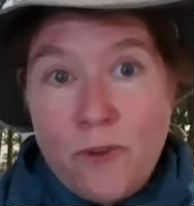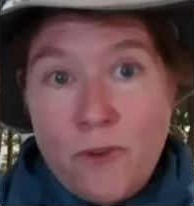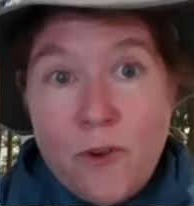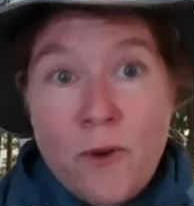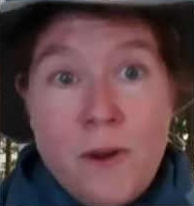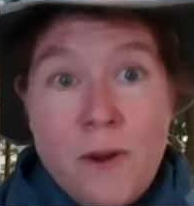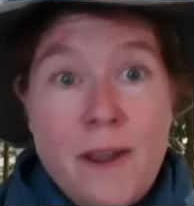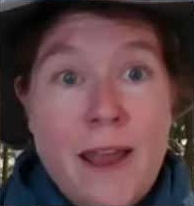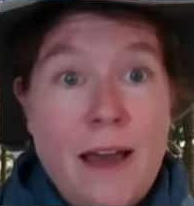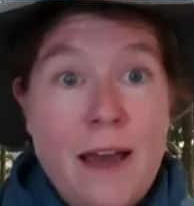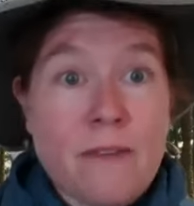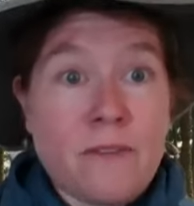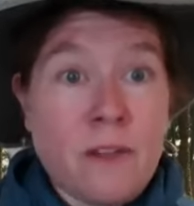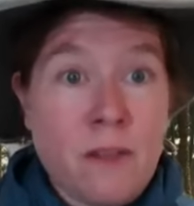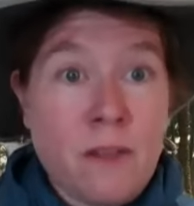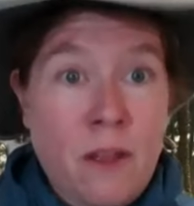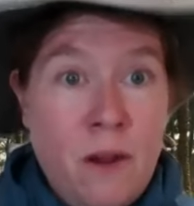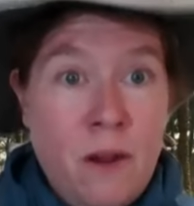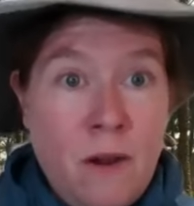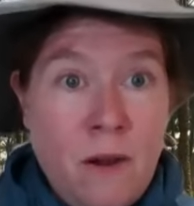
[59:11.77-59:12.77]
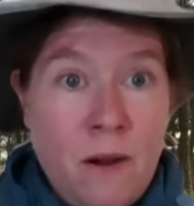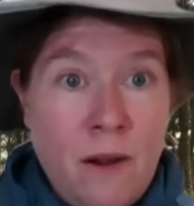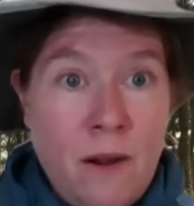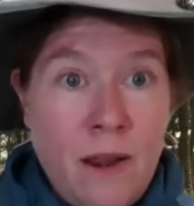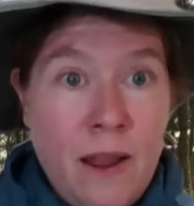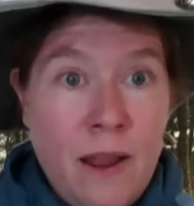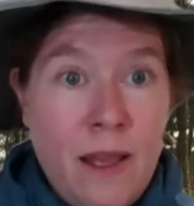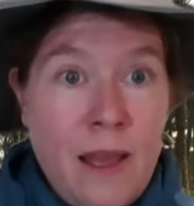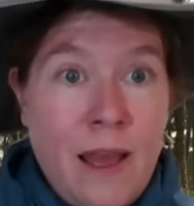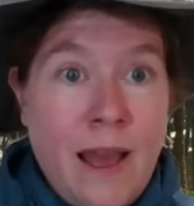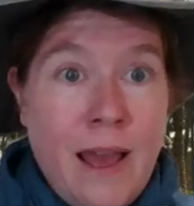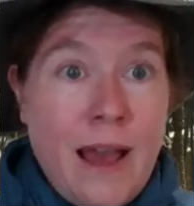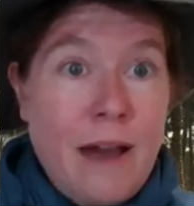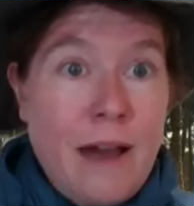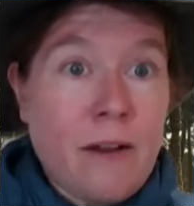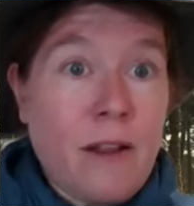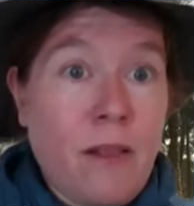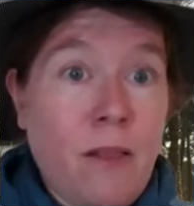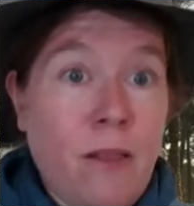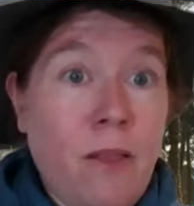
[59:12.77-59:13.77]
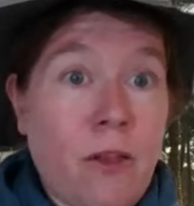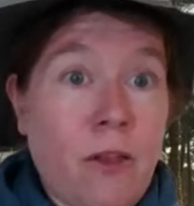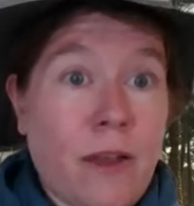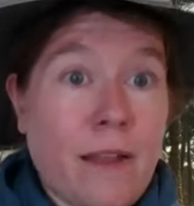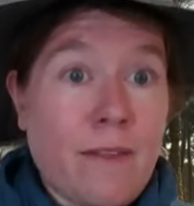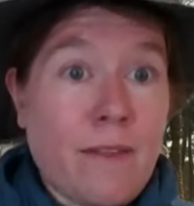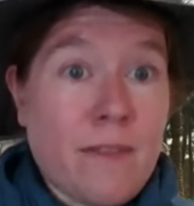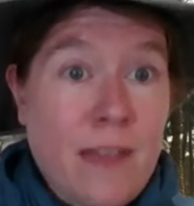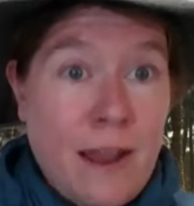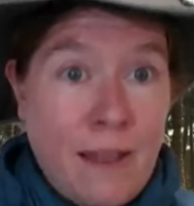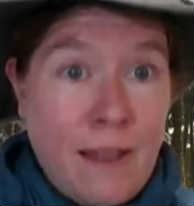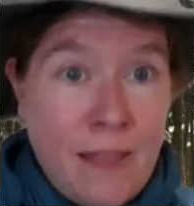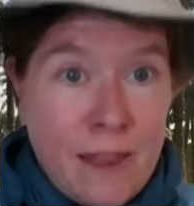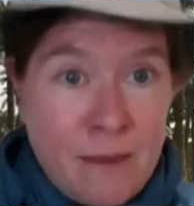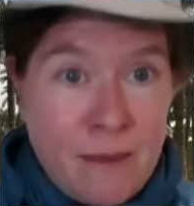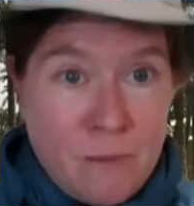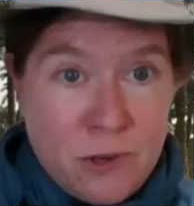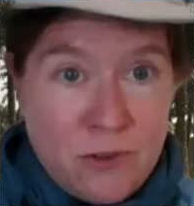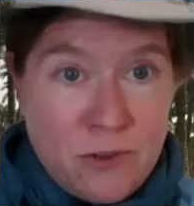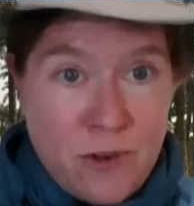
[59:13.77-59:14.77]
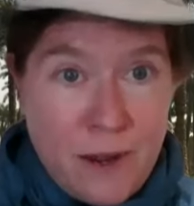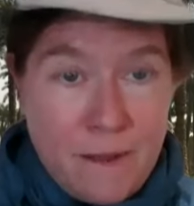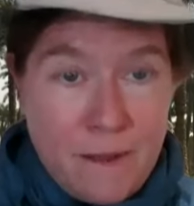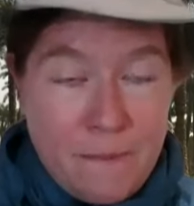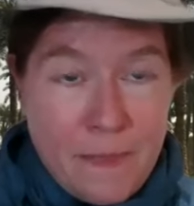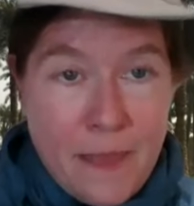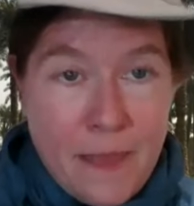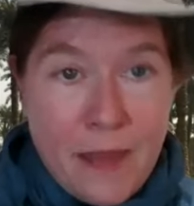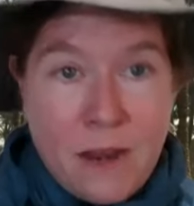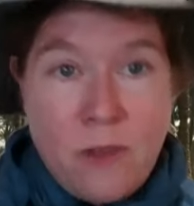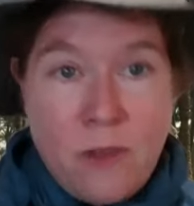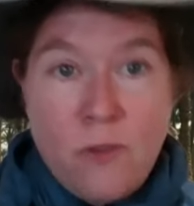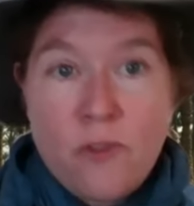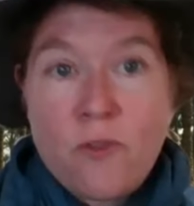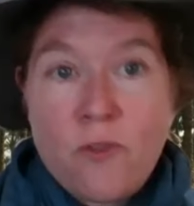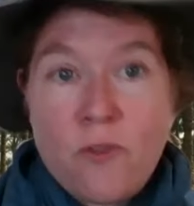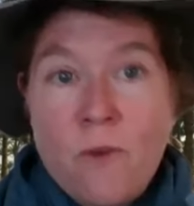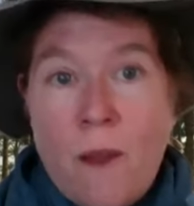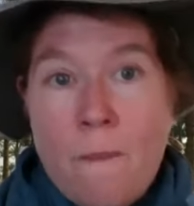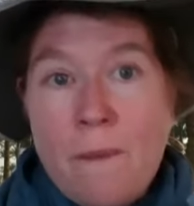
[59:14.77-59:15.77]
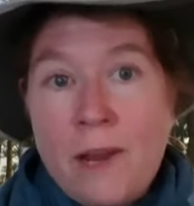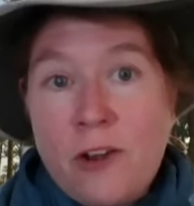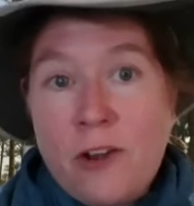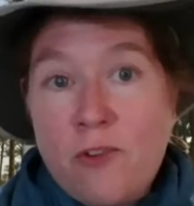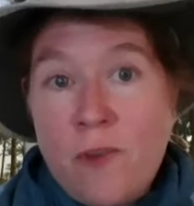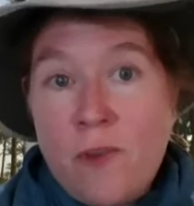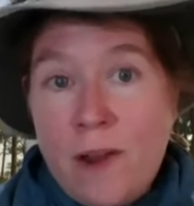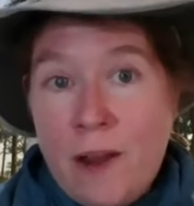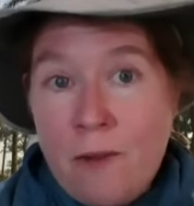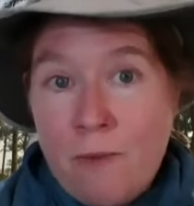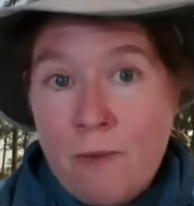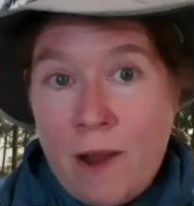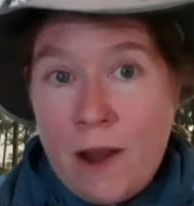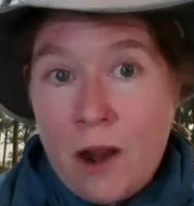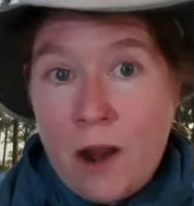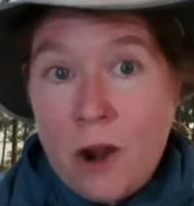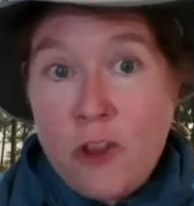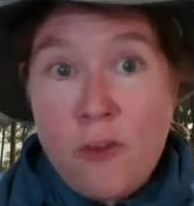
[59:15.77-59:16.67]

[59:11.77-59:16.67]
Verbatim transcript: You're going to have to learn how to look at satellite imagery, how to use ground penetrating radar.